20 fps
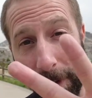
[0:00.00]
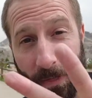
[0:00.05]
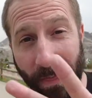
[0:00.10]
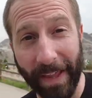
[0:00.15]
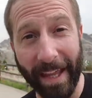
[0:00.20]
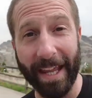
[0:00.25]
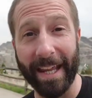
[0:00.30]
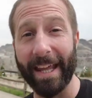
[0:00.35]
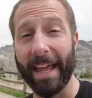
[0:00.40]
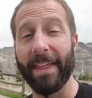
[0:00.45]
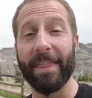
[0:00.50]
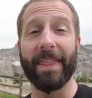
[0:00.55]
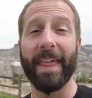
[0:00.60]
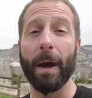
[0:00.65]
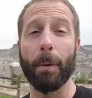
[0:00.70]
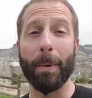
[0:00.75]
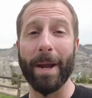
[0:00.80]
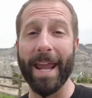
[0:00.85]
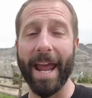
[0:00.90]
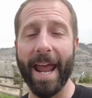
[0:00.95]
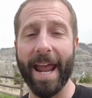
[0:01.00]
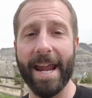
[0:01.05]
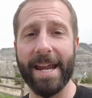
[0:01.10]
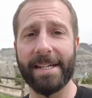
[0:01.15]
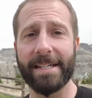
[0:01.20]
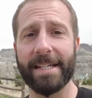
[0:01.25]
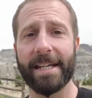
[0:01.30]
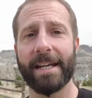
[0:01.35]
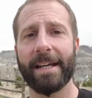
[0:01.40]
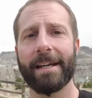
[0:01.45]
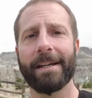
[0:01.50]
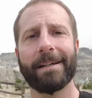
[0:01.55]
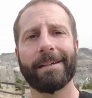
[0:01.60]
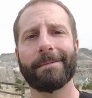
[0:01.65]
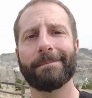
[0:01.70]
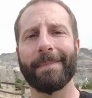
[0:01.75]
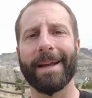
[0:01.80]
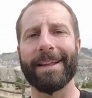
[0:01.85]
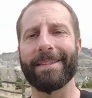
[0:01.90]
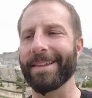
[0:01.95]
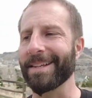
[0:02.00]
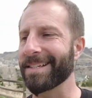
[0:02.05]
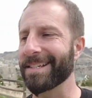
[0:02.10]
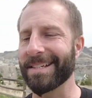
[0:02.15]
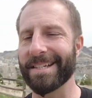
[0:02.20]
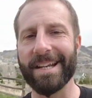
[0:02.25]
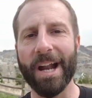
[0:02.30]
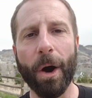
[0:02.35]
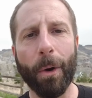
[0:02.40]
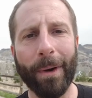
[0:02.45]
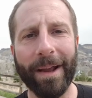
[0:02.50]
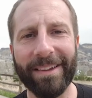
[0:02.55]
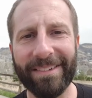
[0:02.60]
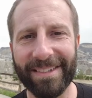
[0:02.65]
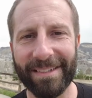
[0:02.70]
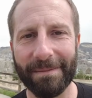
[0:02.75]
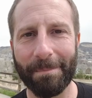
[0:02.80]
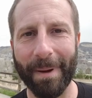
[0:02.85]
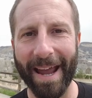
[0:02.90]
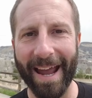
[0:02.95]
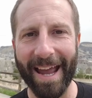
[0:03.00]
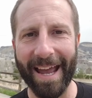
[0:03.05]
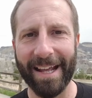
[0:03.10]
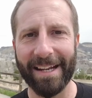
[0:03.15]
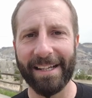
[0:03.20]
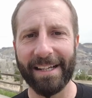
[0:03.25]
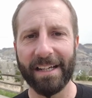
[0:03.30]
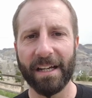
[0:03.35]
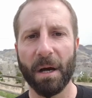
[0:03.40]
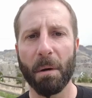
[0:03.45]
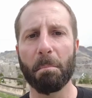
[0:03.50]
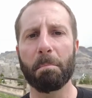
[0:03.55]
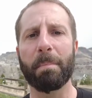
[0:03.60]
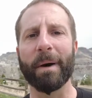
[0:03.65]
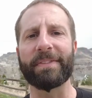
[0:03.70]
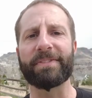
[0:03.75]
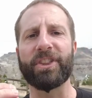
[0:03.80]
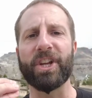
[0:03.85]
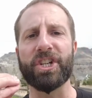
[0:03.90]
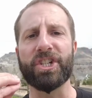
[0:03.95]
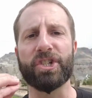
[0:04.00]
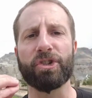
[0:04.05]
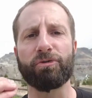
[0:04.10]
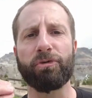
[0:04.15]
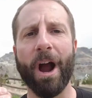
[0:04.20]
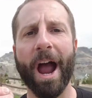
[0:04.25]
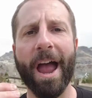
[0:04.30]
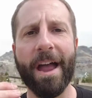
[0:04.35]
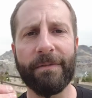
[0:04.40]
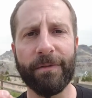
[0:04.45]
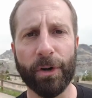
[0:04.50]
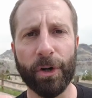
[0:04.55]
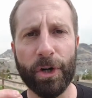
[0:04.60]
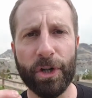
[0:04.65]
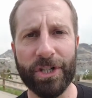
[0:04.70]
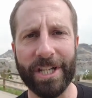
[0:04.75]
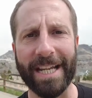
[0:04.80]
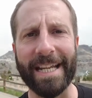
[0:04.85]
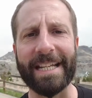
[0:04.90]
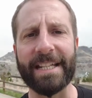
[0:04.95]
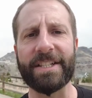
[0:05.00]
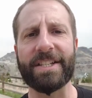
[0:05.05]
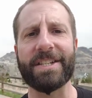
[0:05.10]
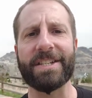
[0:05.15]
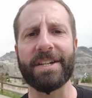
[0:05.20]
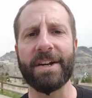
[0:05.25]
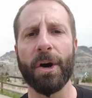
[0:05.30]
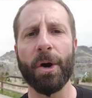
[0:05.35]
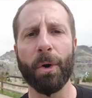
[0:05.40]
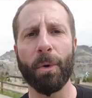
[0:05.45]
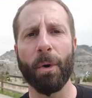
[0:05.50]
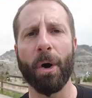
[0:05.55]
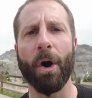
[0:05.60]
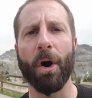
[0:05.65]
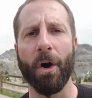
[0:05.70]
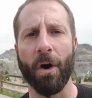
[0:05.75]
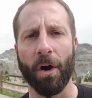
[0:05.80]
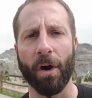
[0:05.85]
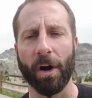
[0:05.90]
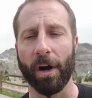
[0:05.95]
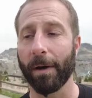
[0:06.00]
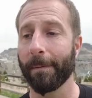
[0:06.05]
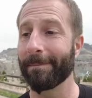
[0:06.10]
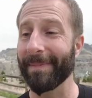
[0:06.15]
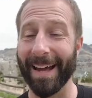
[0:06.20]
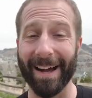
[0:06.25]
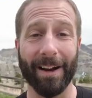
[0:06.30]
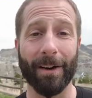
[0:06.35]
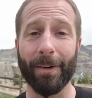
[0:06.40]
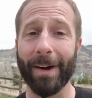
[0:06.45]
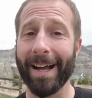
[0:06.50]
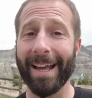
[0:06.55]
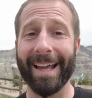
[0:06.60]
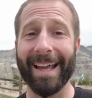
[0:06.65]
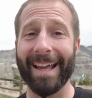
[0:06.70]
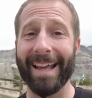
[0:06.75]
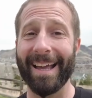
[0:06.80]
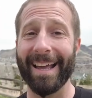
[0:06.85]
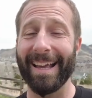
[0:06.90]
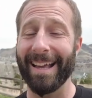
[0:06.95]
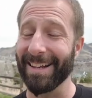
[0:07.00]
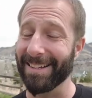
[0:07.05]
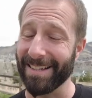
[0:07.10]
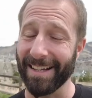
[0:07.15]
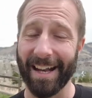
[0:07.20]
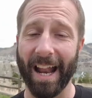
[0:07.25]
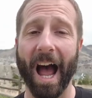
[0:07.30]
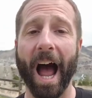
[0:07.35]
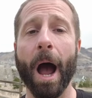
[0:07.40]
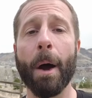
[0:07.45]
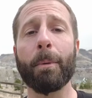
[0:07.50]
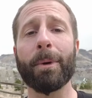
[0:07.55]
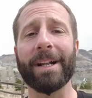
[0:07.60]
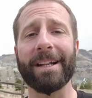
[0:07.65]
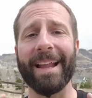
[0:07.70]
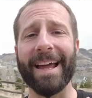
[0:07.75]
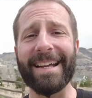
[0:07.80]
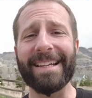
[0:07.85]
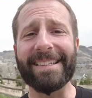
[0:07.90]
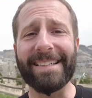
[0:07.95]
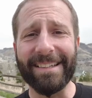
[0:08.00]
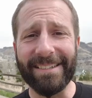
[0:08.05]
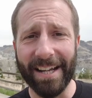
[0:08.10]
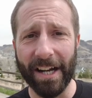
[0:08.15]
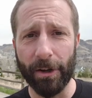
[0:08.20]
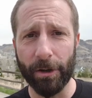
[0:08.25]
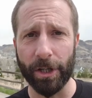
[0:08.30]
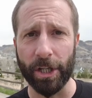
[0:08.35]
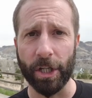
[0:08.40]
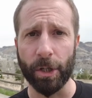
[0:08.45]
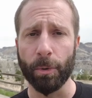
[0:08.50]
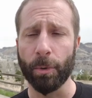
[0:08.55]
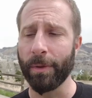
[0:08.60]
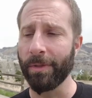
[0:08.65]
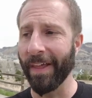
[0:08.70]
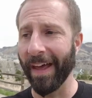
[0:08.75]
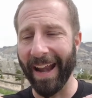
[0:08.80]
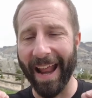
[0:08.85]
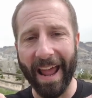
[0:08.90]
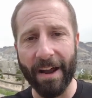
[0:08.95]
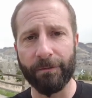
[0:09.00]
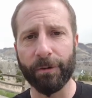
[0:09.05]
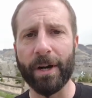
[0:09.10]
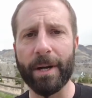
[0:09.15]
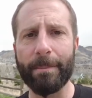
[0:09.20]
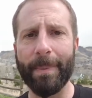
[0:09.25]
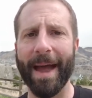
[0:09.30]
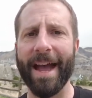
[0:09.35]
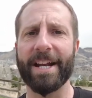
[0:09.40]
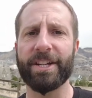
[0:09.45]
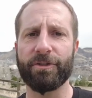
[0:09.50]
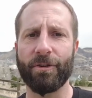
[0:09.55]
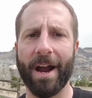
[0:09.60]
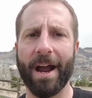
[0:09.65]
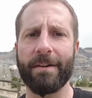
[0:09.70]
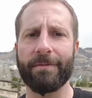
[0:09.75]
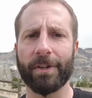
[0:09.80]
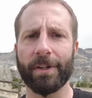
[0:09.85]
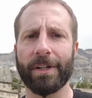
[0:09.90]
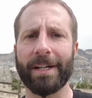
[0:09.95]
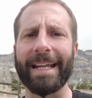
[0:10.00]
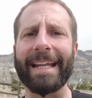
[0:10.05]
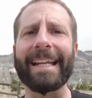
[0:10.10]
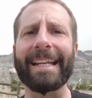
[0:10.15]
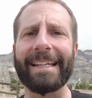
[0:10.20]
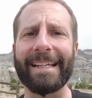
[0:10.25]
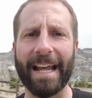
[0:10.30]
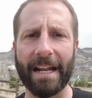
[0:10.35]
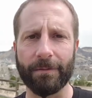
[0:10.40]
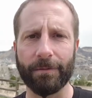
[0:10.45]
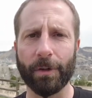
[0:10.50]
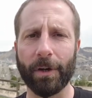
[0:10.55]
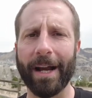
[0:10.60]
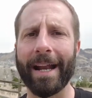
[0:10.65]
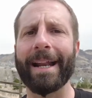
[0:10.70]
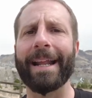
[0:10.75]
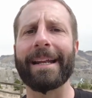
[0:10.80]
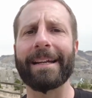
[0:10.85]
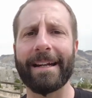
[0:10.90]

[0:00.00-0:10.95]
thing that we hate, and the snow isn't bad, but the drivers in snow are. Now, listen, I would like to tell you that every bad driver in Denver and in